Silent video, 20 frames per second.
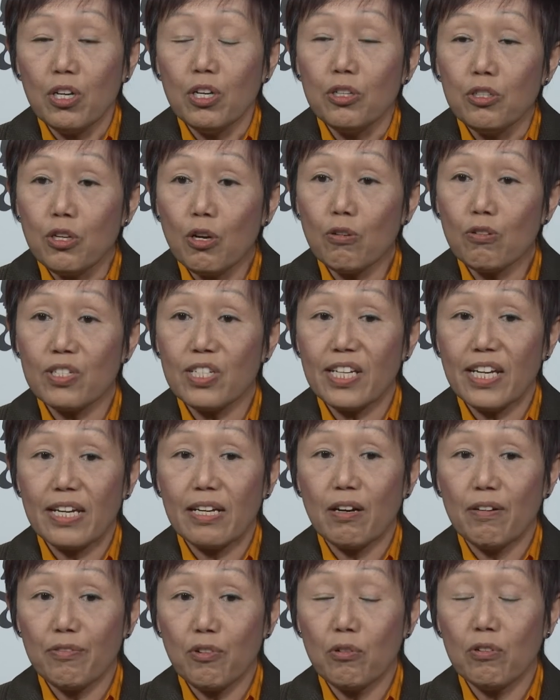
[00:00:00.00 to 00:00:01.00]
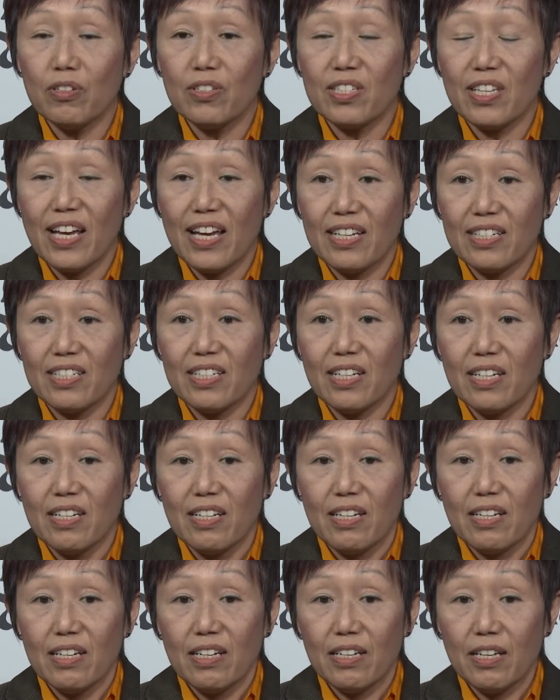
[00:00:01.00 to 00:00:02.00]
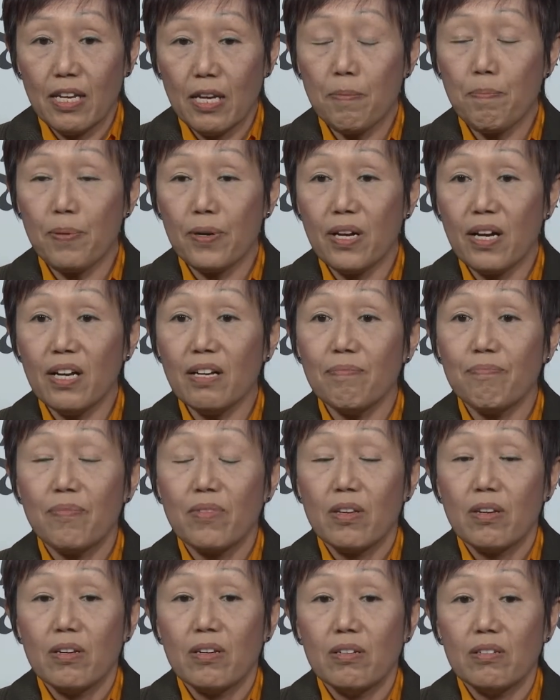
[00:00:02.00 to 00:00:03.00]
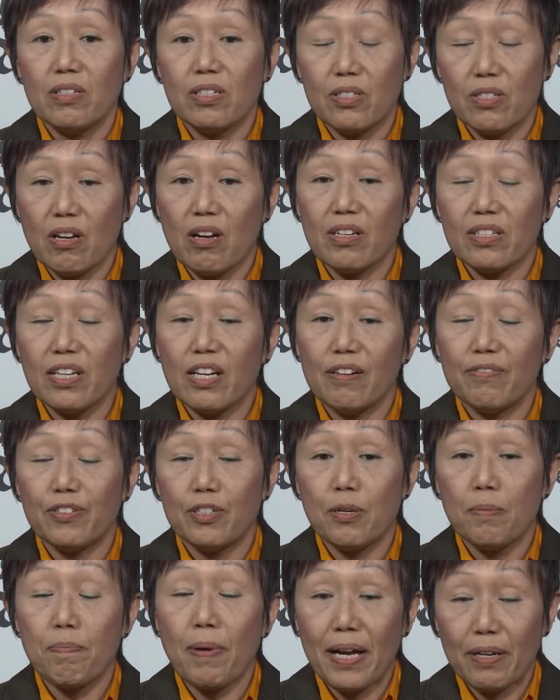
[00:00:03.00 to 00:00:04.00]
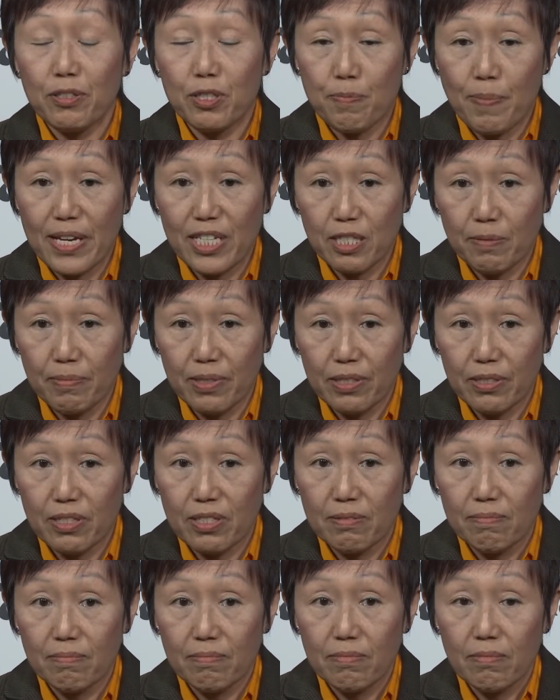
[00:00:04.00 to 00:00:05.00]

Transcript: noting, of course, that HIPAA does not cover biospecimens.